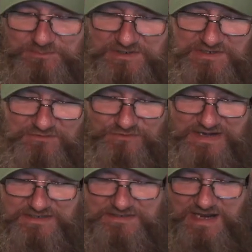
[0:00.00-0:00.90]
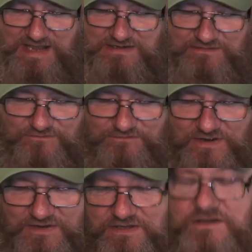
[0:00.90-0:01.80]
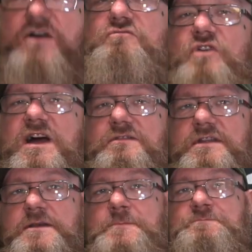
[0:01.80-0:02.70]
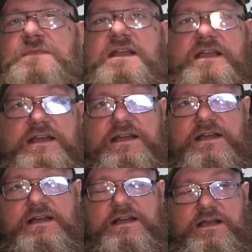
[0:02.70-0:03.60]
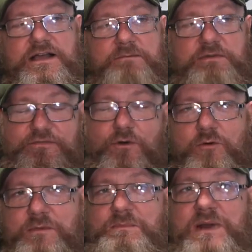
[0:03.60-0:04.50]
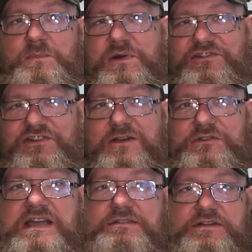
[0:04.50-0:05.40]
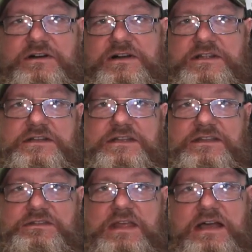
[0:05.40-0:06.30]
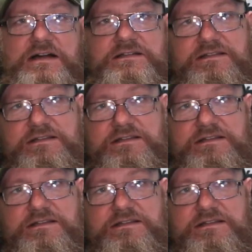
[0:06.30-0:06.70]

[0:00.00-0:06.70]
just me ranting and fucking raving. Before my blood pressure goes even higher than it is now,